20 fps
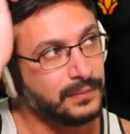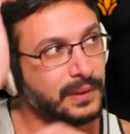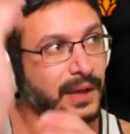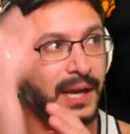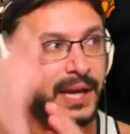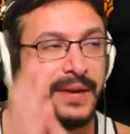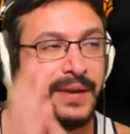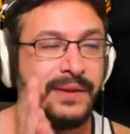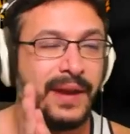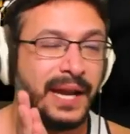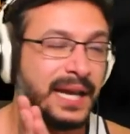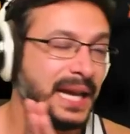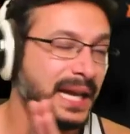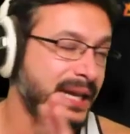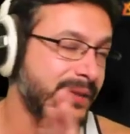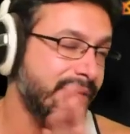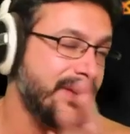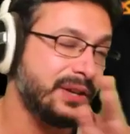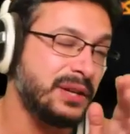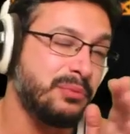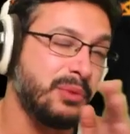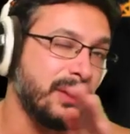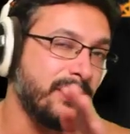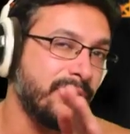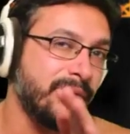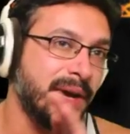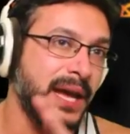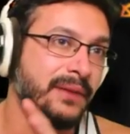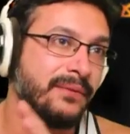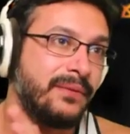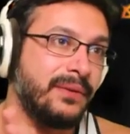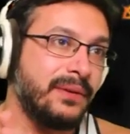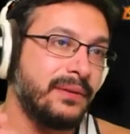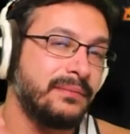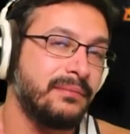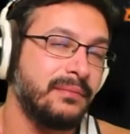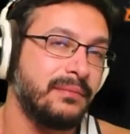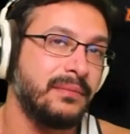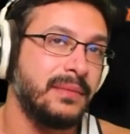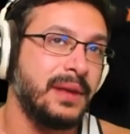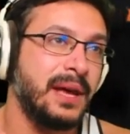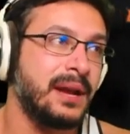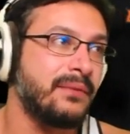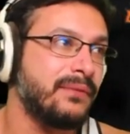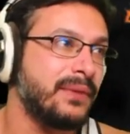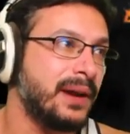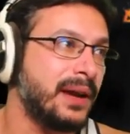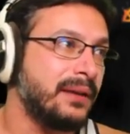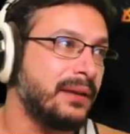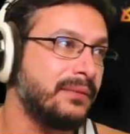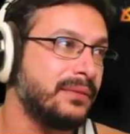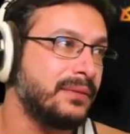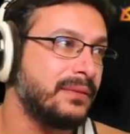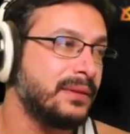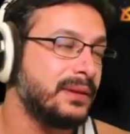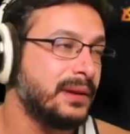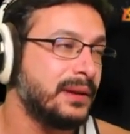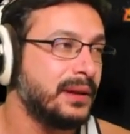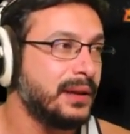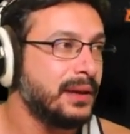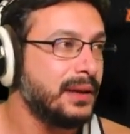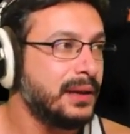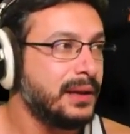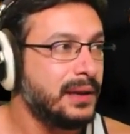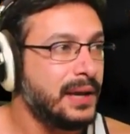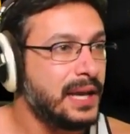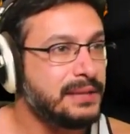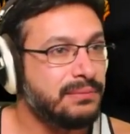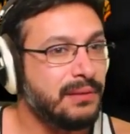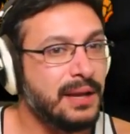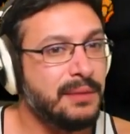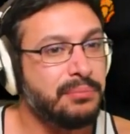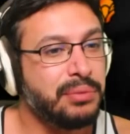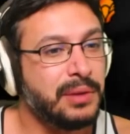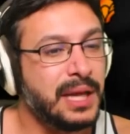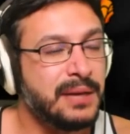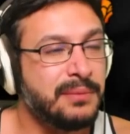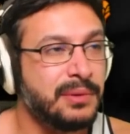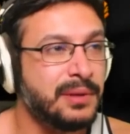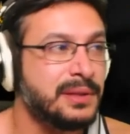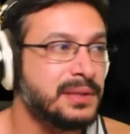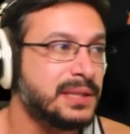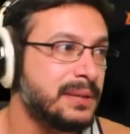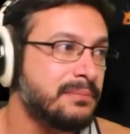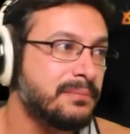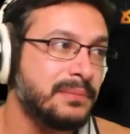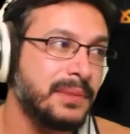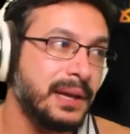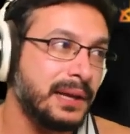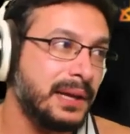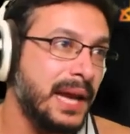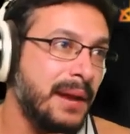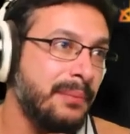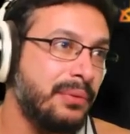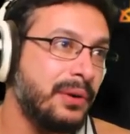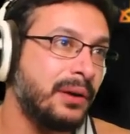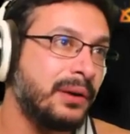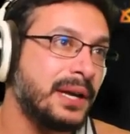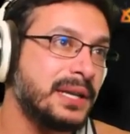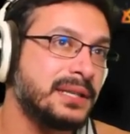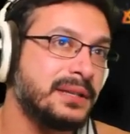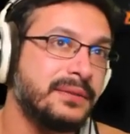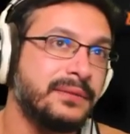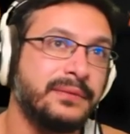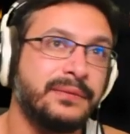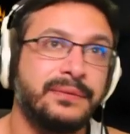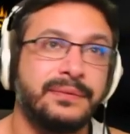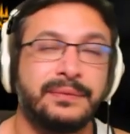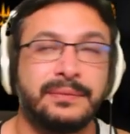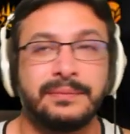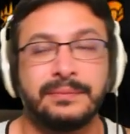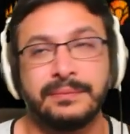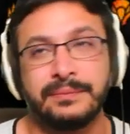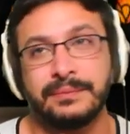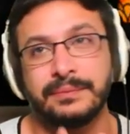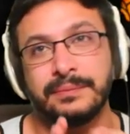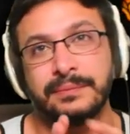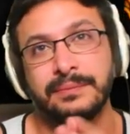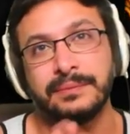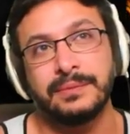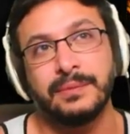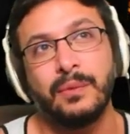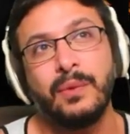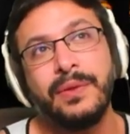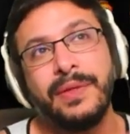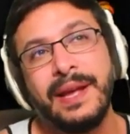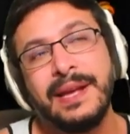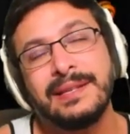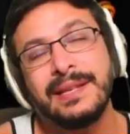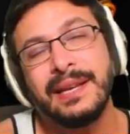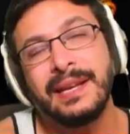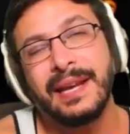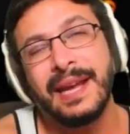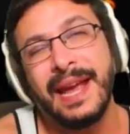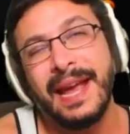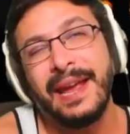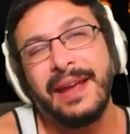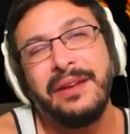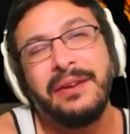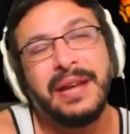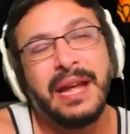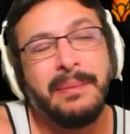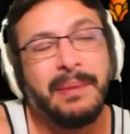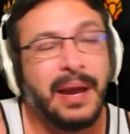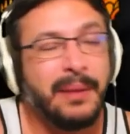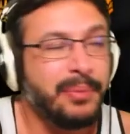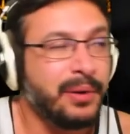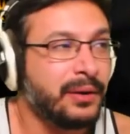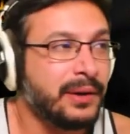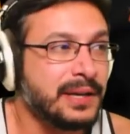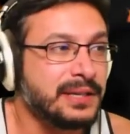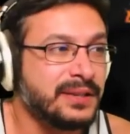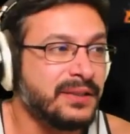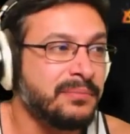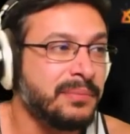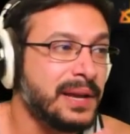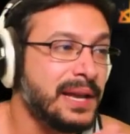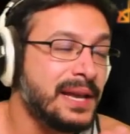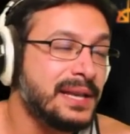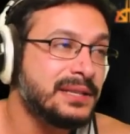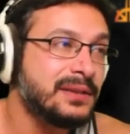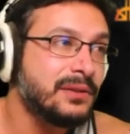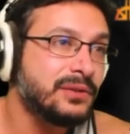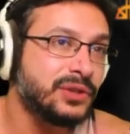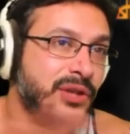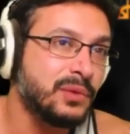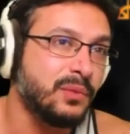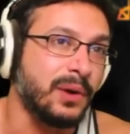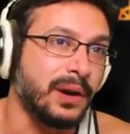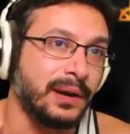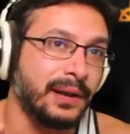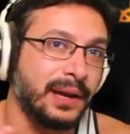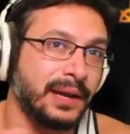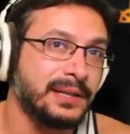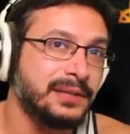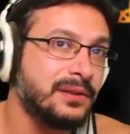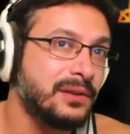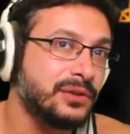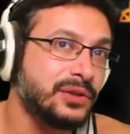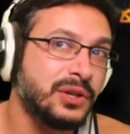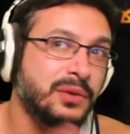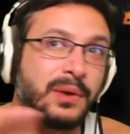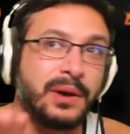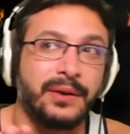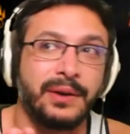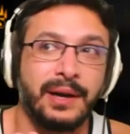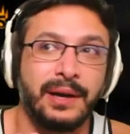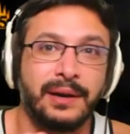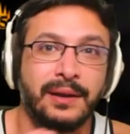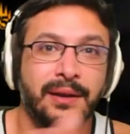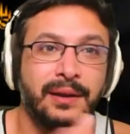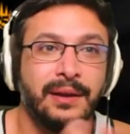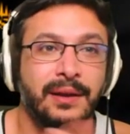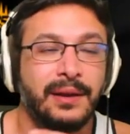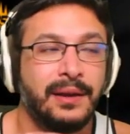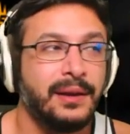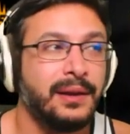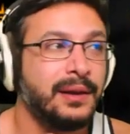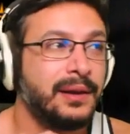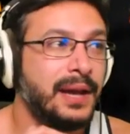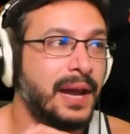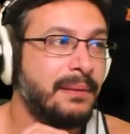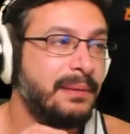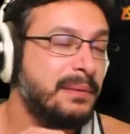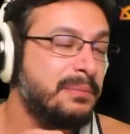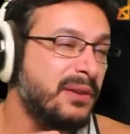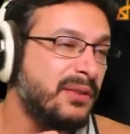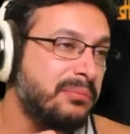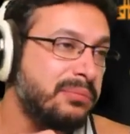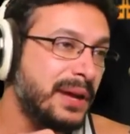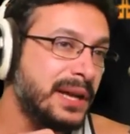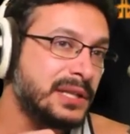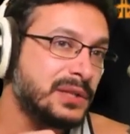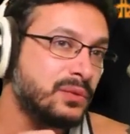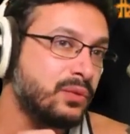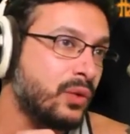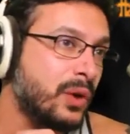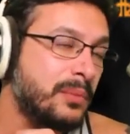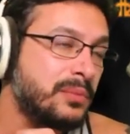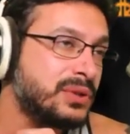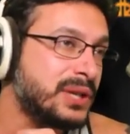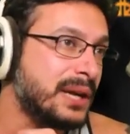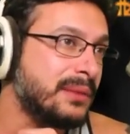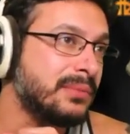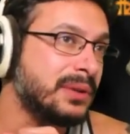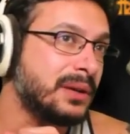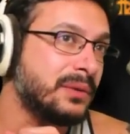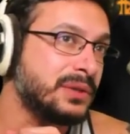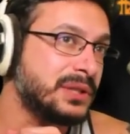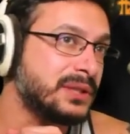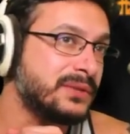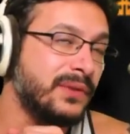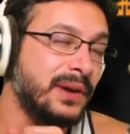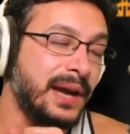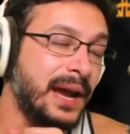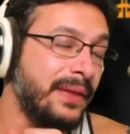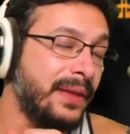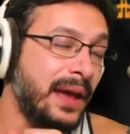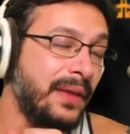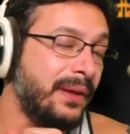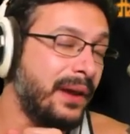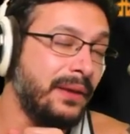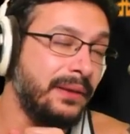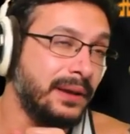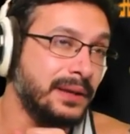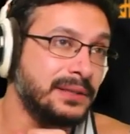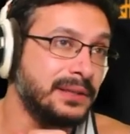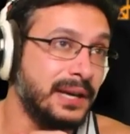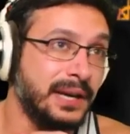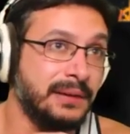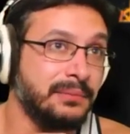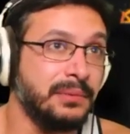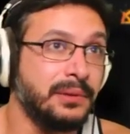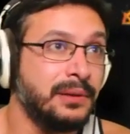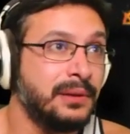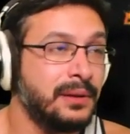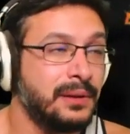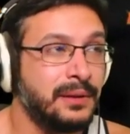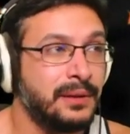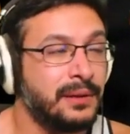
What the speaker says: I give it a 2.5 out of 5. It's probably playable in some like hyper aggressive. Well, things like it can be hyper aggressive, but it's still a 2/1. Like it's still a 2/1, right? People have played Swarm Shambler, which is I think is terrible.